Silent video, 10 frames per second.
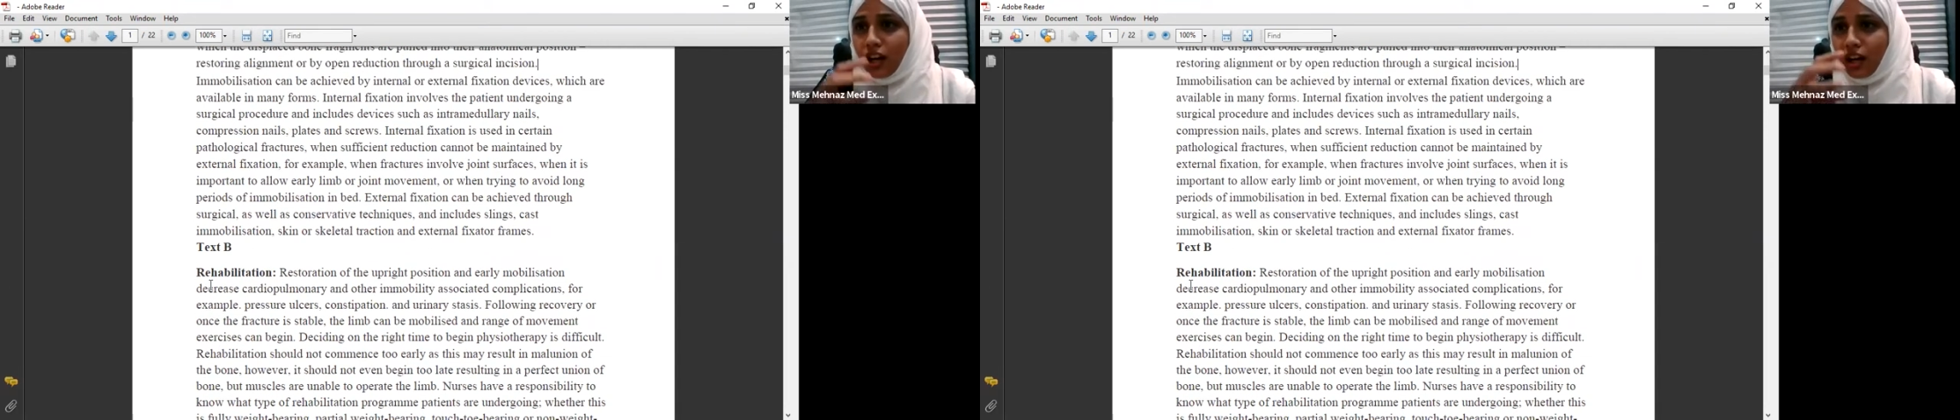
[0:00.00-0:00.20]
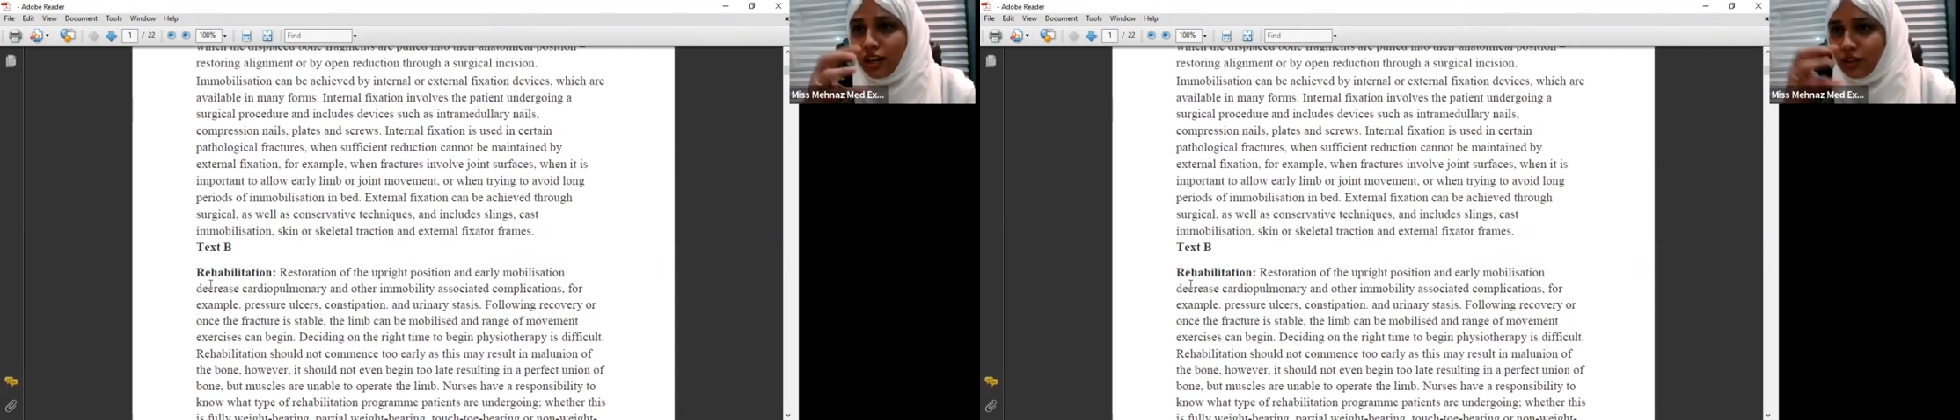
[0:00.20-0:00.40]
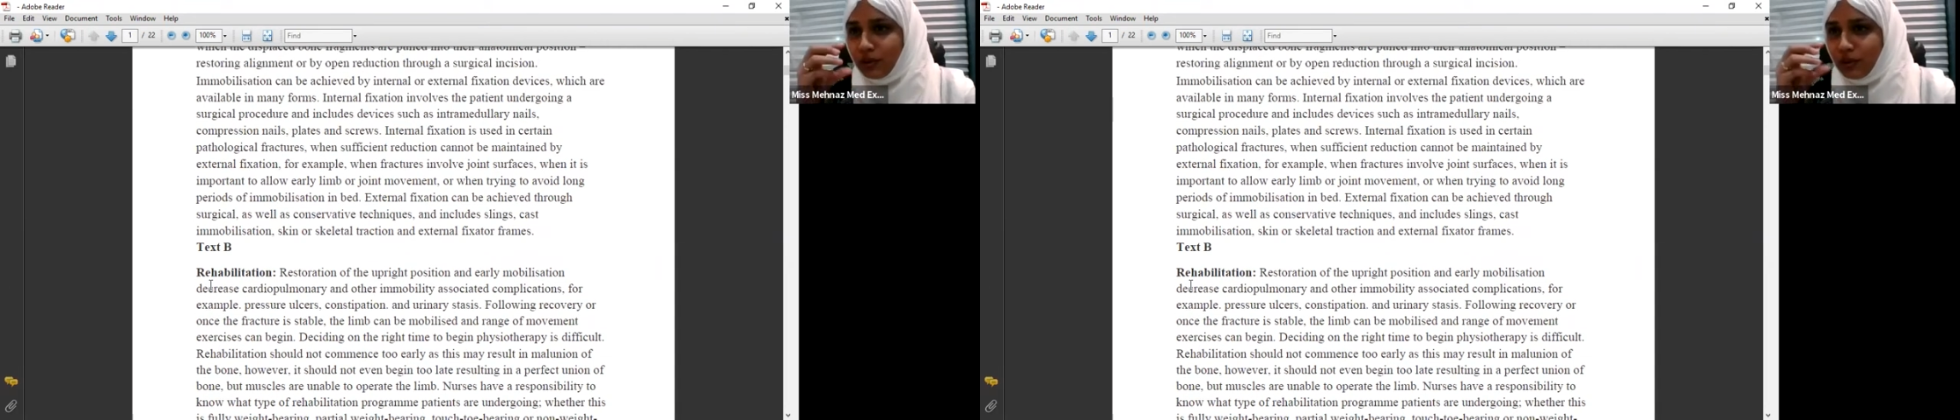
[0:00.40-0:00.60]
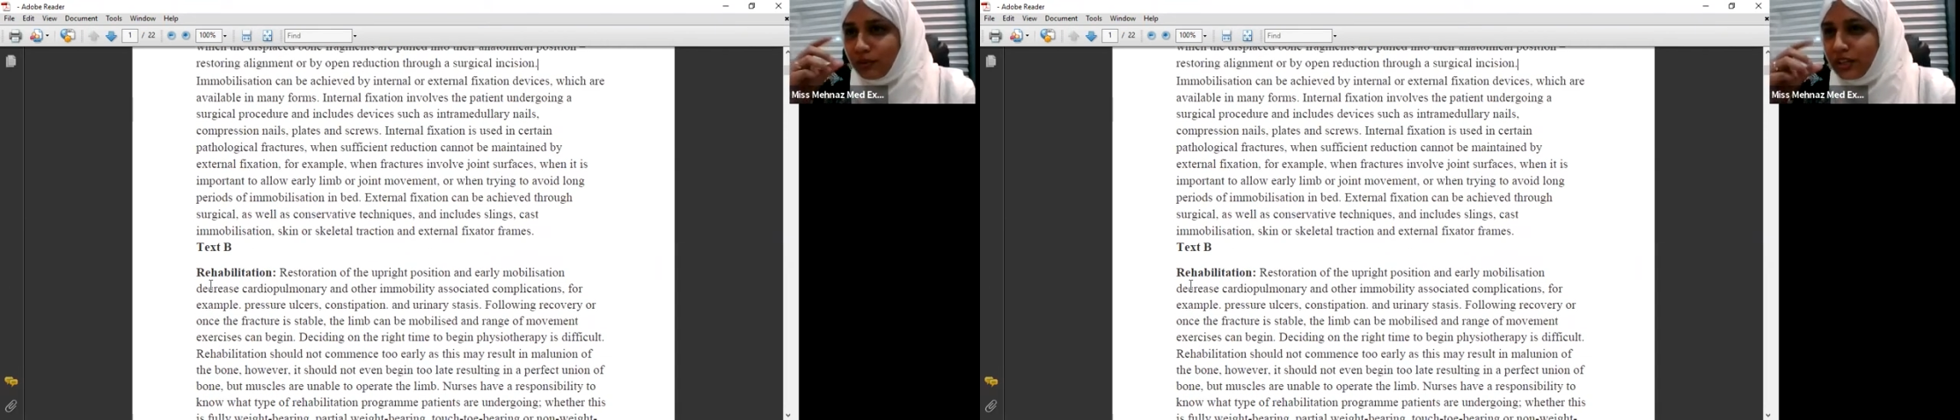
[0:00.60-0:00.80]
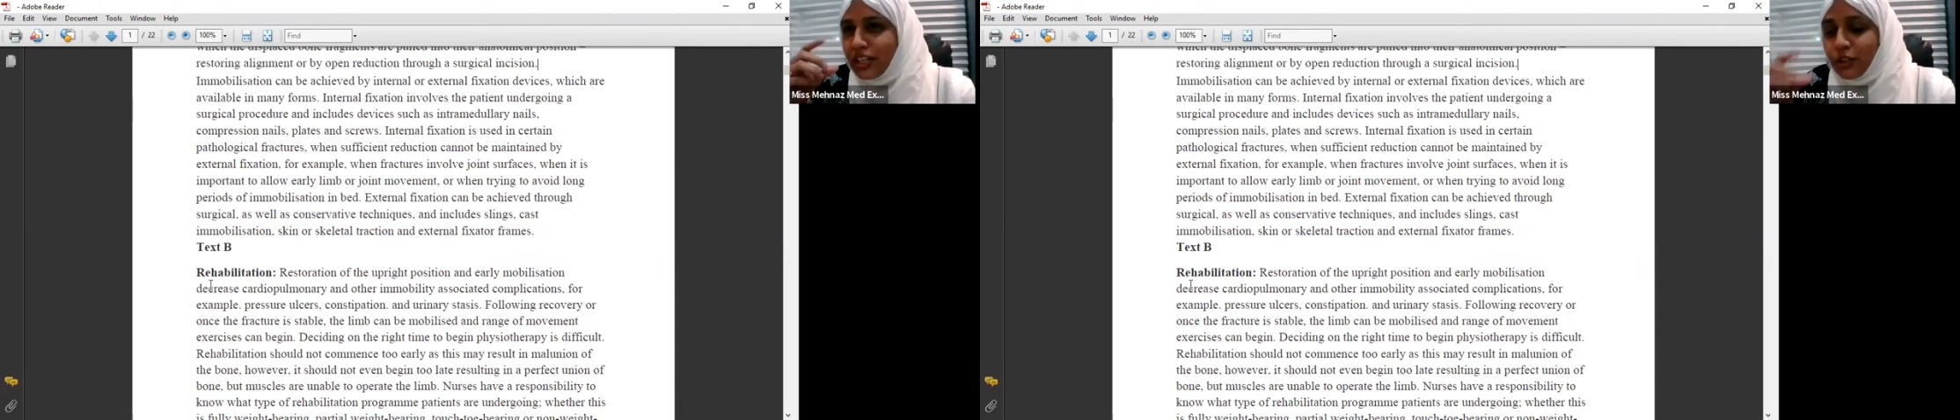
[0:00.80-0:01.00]

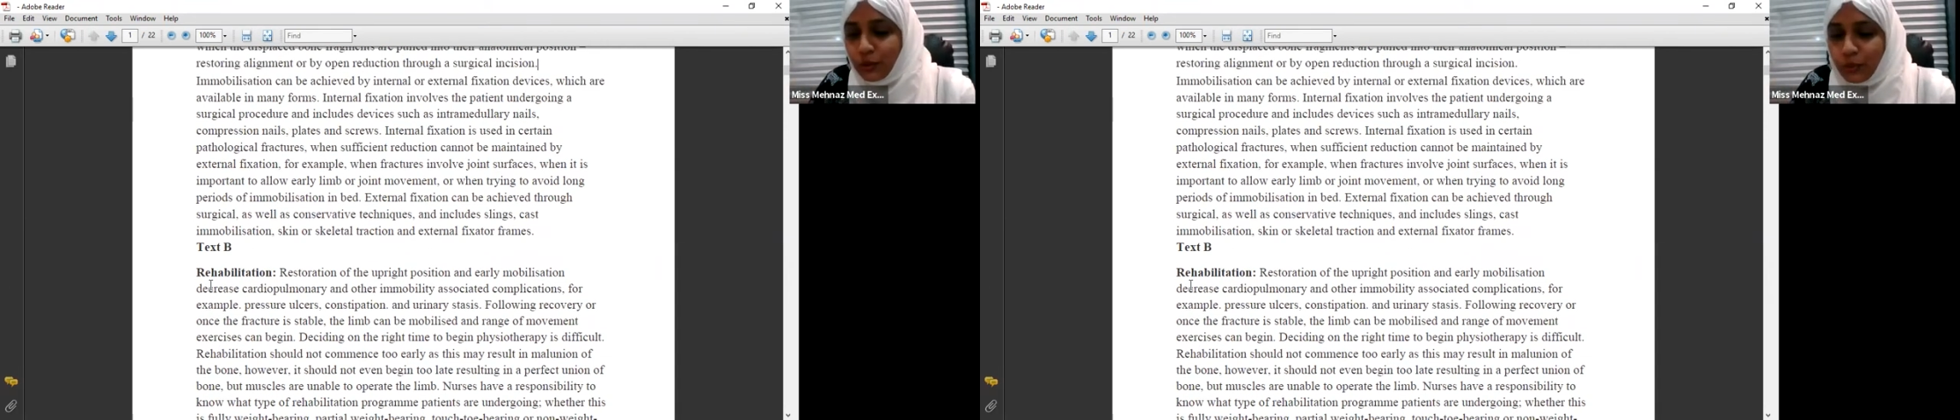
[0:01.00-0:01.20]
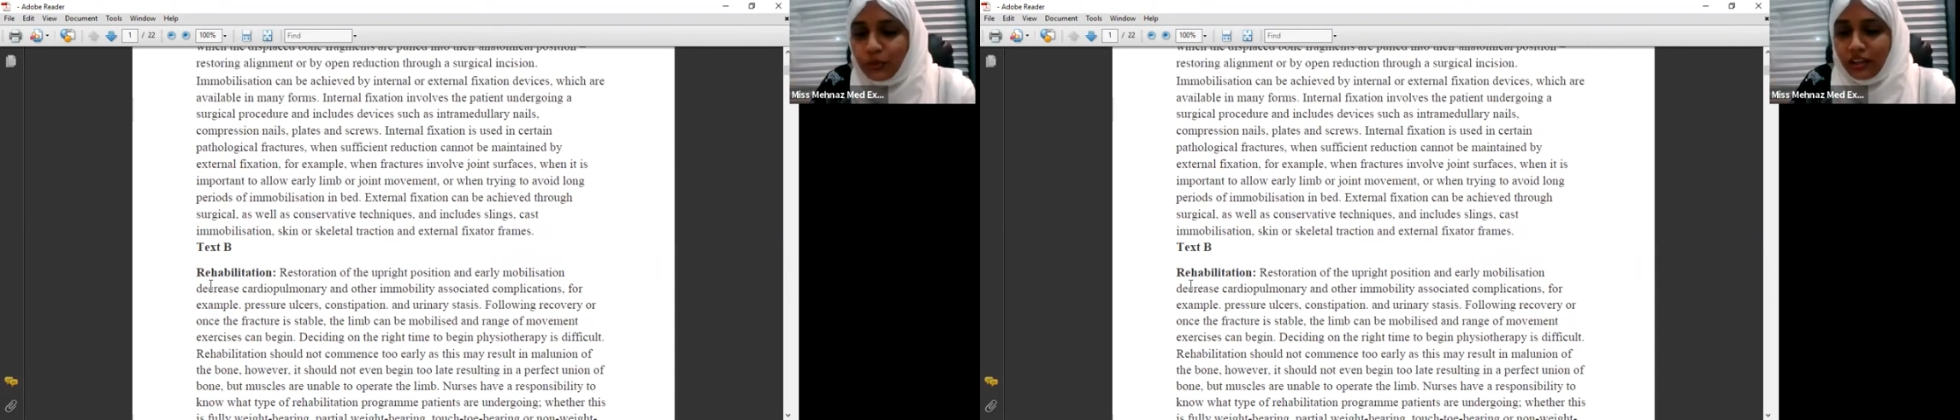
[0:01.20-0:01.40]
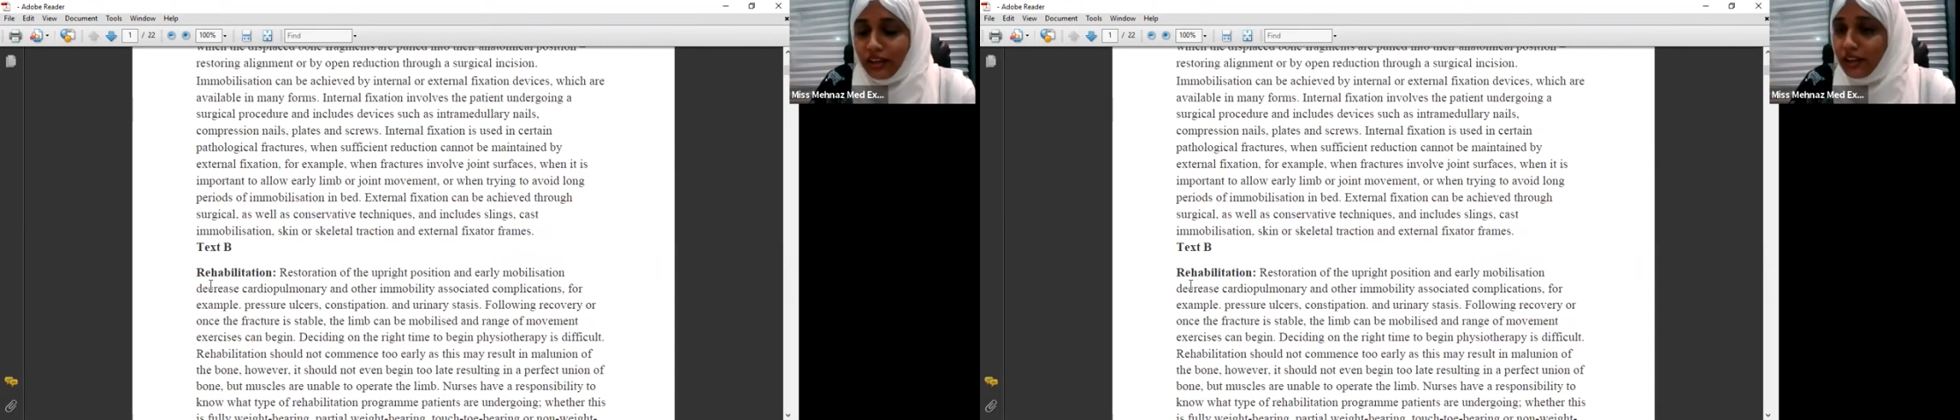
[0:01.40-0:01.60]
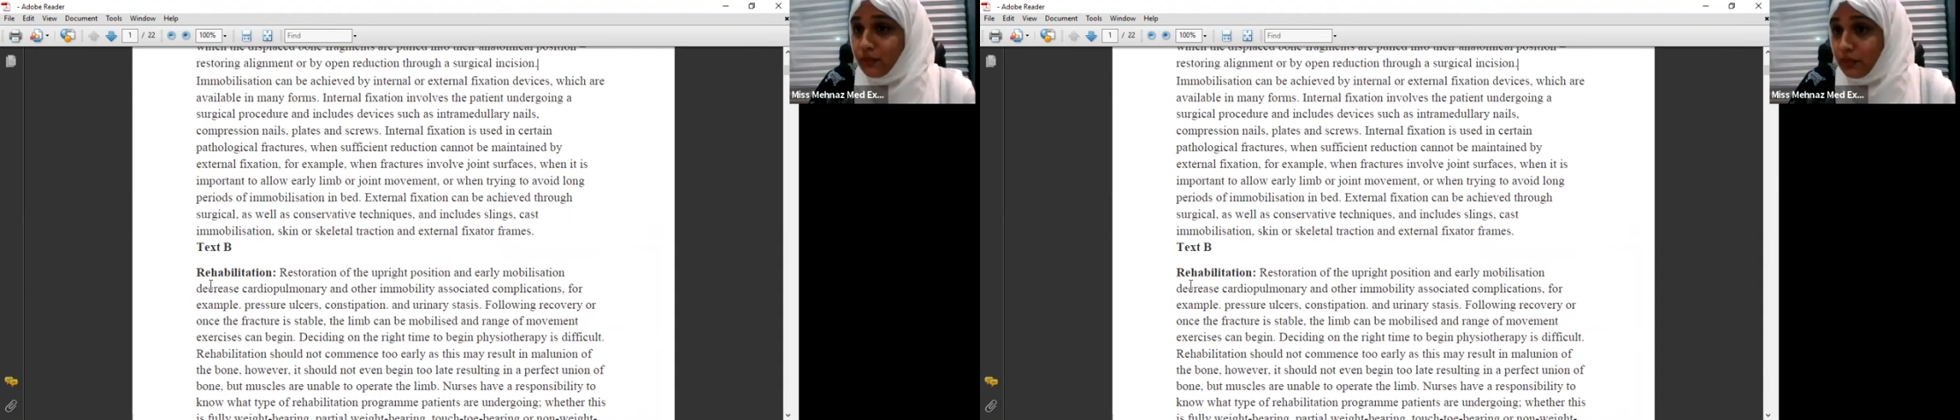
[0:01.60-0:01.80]
read through the lines.